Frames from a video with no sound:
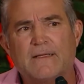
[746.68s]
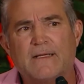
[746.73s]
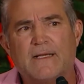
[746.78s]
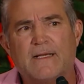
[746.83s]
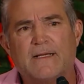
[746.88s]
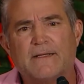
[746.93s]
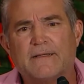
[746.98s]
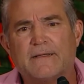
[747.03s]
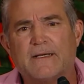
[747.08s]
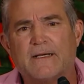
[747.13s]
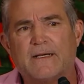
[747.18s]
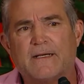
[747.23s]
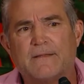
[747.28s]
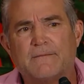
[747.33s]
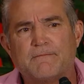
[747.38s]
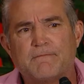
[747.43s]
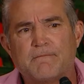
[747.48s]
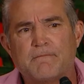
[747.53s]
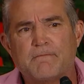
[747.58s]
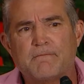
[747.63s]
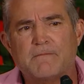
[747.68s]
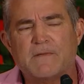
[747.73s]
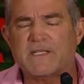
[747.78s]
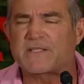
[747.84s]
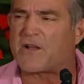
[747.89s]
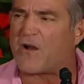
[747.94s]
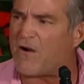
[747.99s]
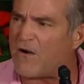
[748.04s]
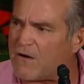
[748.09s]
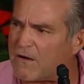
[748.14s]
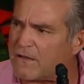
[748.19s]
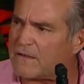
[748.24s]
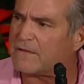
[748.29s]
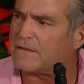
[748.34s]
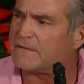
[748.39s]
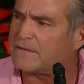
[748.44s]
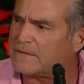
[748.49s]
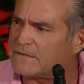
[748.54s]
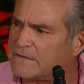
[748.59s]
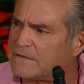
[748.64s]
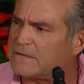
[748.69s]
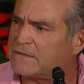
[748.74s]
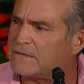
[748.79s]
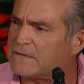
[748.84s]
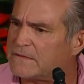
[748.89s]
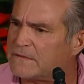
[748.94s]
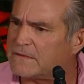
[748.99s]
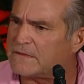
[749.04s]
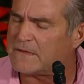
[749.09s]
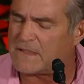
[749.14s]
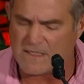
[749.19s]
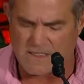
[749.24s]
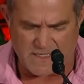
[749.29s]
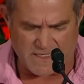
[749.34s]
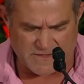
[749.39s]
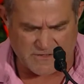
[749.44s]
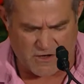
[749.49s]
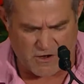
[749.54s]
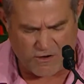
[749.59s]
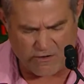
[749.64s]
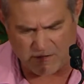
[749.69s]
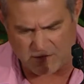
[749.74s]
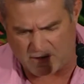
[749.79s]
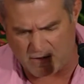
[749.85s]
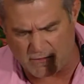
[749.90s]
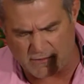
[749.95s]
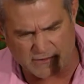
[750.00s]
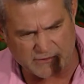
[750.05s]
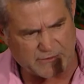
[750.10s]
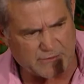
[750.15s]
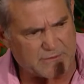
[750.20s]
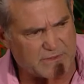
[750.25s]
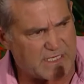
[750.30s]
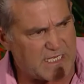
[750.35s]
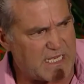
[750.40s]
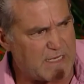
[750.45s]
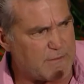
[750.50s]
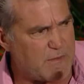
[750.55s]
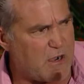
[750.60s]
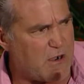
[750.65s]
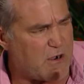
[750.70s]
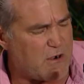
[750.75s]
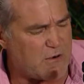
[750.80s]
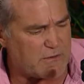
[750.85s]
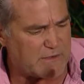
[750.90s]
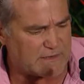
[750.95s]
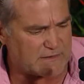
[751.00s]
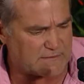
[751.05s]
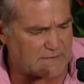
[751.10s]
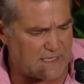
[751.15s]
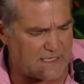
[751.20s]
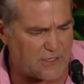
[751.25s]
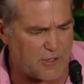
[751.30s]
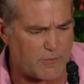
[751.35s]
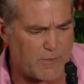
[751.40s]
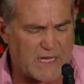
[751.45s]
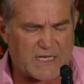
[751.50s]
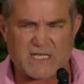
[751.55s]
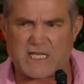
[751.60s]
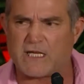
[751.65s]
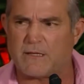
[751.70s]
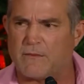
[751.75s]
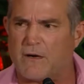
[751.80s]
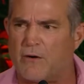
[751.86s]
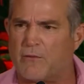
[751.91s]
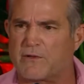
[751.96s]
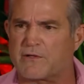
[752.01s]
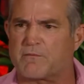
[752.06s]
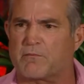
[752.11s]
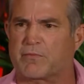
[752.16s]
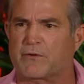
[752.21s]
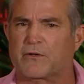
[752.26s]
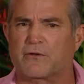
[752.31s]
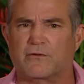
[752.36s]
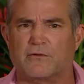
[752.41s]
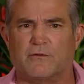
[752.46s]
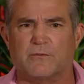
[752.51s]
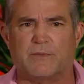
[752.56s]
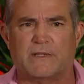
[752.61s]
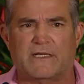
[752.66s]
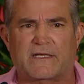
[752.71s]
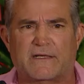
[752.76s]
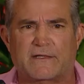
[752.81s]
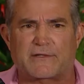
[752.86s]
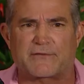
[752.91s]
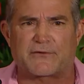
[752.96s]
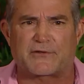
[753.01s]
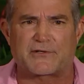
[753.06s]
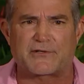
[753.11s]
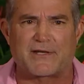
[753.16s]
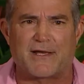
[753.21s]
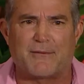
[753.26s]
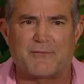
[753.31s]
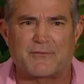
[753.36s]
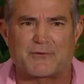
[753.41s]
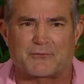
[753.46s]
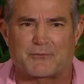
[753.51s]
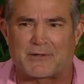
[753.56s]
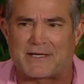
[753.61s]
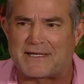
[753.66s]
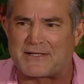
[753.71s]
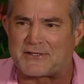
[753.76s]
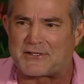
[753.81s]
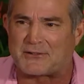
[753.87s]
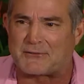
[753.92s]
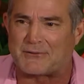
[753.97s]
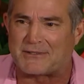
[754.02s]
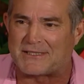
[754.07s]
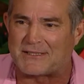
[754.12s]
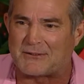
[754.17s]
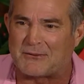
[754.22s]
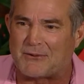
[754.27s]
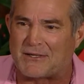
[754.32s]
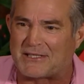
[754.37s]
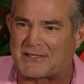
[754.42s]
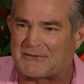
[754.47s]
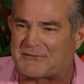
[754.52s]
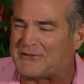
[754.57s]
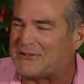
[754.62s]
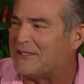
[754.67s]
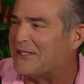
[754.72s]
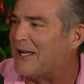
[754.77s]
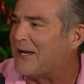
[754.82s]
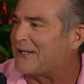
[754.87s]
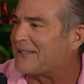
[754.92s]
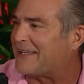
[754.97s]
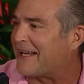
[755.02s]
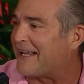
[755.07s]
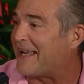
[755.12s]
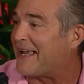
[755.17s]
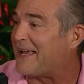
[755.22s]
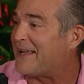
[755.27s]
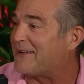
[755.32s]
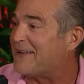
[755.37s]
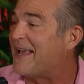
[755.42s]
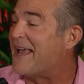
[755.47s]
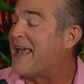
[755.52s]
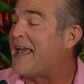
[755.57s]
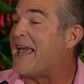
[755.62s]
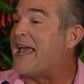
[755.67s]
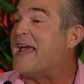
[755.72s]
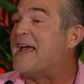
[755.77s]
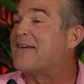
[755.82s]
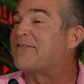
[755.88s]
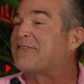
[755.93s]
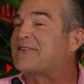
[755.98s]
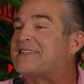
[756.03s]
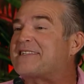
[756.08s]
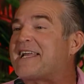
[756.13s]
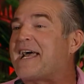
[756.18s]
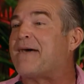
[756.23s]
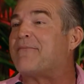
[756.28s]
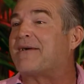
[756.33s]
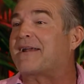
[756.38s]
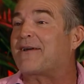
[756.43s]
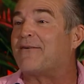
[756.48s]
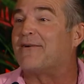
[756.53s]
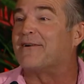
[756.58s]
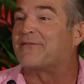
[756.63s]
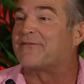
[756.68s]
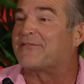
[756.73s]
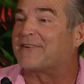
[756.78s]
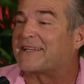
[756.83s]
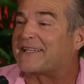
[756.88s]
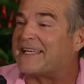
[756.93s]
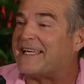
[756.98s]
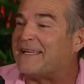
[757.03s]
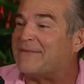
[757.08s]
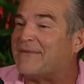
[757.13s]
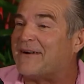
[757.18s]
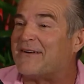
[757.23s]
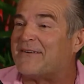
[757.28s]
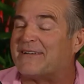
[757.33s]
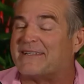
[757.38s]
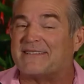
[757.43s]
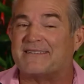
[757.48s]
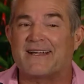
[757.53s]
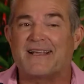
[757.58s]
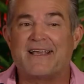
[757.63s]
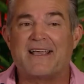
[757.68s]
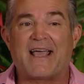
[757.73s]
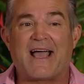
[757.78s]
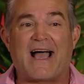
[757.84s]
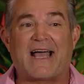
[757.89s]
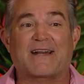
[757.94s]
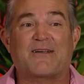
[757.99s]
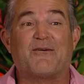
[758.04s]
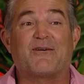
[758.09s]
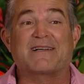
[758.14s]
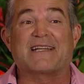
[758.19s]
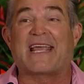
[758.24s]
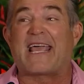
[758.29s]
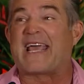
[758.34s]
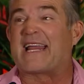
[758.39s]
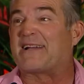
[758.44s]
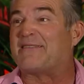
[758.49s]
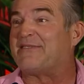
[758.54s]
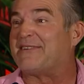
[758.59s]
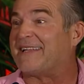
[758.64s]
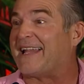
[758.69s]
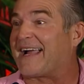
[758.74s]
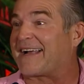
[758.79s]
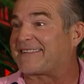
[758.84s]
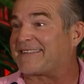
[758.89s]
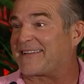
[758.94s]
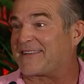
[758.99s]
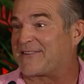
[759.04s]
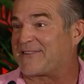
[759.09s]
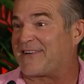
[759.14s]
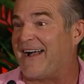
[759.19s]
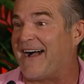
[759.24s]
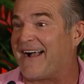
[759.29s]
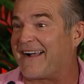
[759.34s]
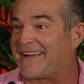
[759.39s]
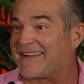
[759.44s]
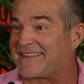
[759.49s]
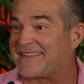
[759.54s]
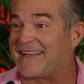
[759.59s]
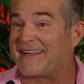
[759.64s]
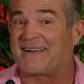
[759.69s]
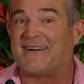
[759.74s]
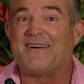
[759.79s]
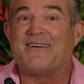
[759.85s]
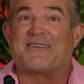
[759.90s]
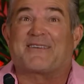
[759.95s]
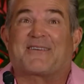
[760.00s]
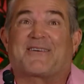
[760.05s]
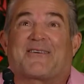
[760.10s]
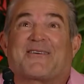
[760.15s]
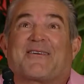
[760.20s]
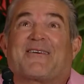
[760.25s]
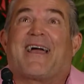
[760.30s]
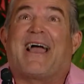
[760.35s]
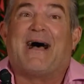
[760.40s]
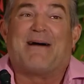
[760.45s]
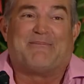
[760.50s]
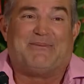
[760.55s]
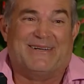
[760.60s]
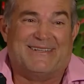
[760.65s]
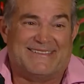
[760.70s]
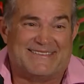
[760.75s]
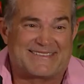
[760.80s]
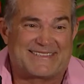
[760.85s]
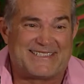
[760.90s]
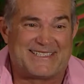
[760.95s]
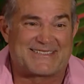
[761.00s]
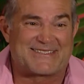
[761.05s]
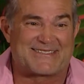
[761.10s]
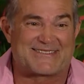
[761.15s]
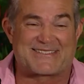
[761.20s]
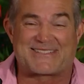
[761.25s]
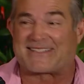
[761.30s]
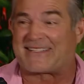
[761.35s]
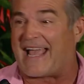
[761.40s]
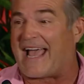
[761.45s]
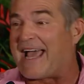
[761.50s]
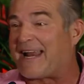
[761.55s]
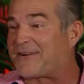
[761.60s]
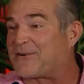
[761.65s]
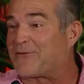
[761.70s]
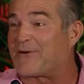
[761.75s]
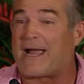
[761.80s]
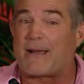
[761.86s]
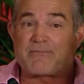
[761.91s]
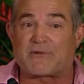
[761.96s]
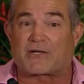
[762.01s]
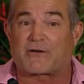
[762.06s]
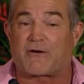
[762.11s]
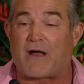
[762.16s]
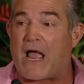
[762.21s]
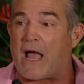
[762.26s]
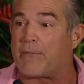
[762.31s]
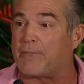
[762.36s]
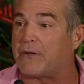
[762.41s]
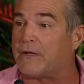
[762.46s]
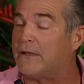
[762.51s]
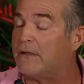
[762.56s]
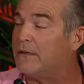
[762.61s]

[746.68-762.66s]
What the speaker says: And it's hard. It's hard going through chemo, and I know my chemo was brutal because for some reason, with the wonderful luck that I had, every time I go in for chemo, I'd go into anaphylactic shock. It's like, oh, crap. You just add crap to crap.